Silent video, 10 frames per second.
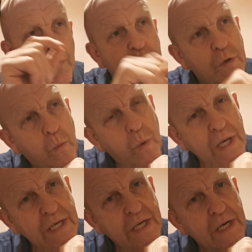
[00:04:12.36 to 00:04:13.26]
was the
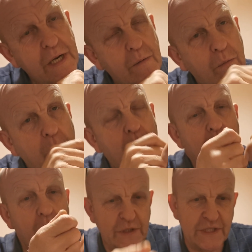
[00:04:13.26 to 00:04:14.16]
wind, while
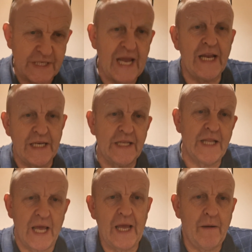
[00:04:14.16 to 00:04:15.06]
I was standing
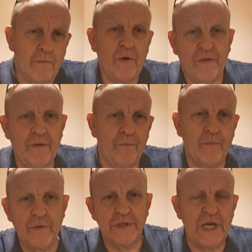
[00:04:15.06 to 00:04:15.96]
there with
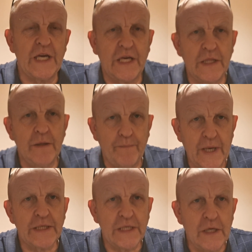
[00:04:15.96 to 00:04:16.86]
taking the
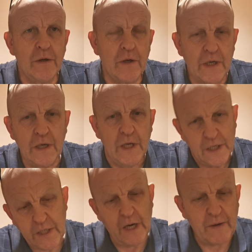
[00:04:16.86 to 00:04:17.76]
bloody lure,
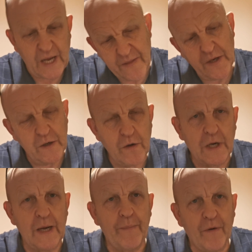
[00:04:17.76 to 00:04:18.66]
you know, getting the lure
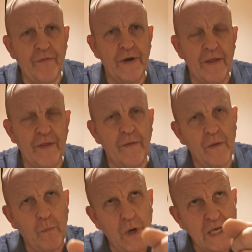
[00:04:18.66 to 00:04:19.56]
clip off and everything,
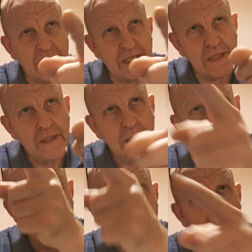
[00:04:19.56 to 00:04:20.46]
the wind,
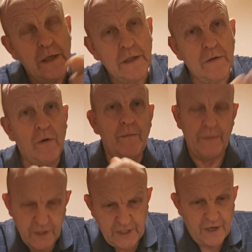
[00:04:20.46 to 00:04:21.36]

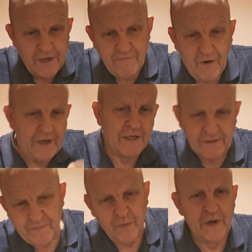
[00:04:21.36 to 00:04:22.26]
you know, you're
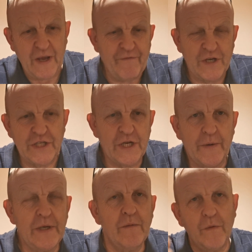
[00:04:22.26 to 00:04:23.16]
rocking whatever you're
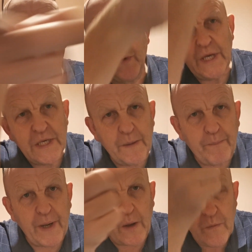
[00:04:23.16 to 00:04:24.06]
doing, the wind had
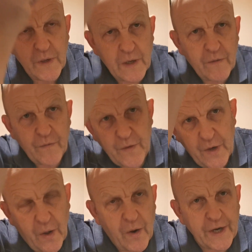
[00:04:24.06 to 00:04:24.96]
blown the
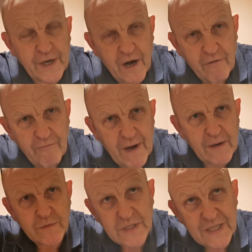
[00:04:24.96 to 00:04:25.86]
line
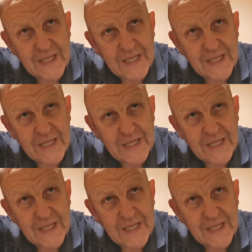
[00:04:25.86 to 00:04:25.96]
around